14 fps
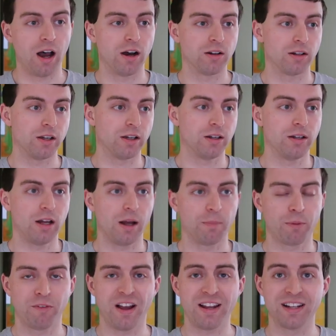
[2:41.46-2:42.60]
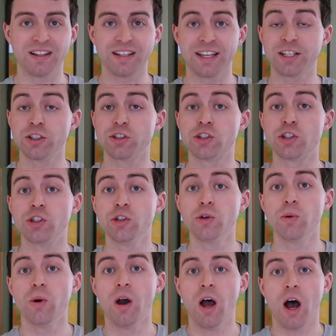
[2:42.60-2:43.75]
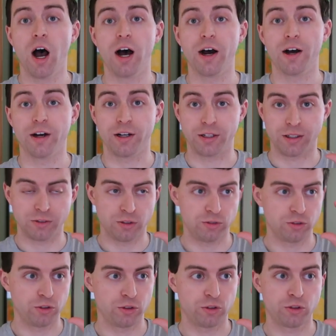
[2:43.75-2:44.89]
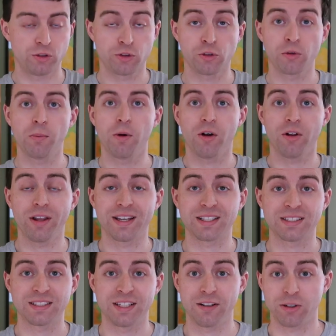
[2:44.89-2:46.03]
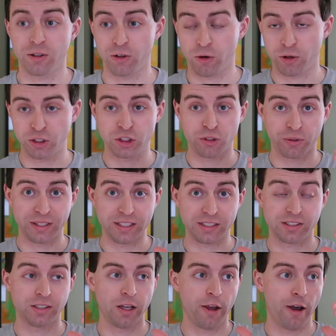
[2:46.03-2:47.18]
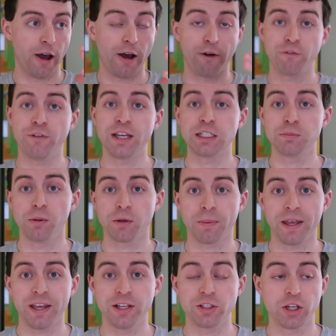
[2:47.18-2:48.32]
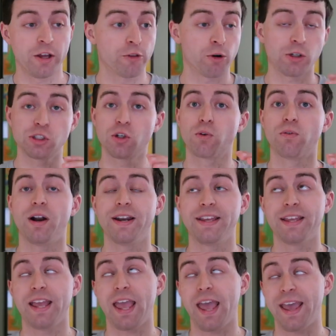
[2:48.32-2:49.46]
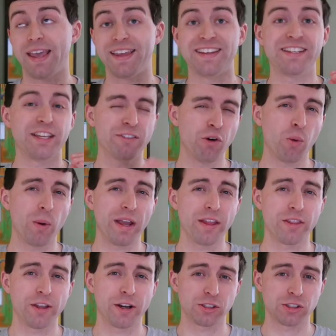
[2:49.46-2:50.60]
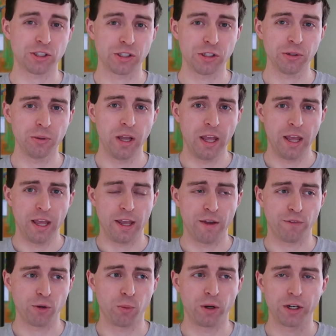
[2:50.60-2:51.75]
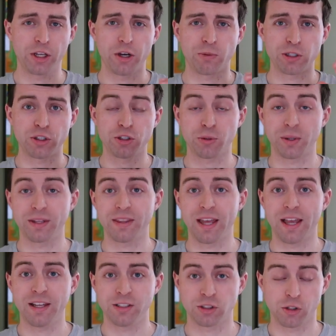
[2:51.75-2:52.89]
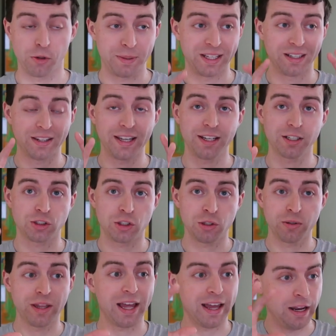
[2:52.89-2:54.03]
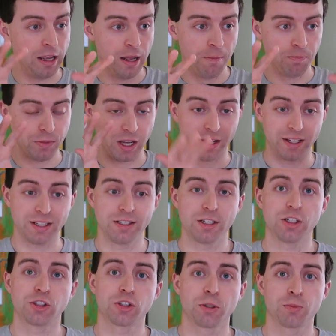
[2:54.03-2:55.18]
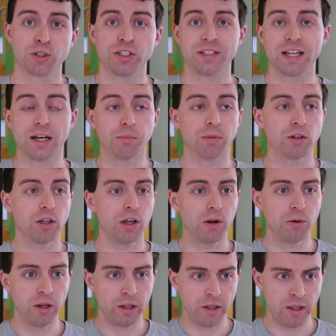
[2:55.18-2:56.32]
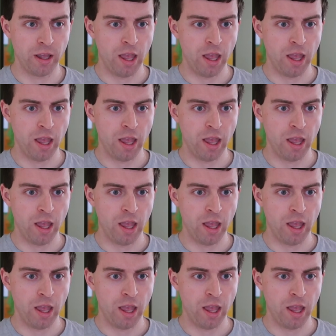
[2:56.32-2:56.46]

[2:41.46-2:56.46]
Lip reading: I'll provide a link to TRU Ball Axcel Archery's Facebook page. They're also running a giveaway there too, if you want to go and join that. So there'll be a link to that in the description down below.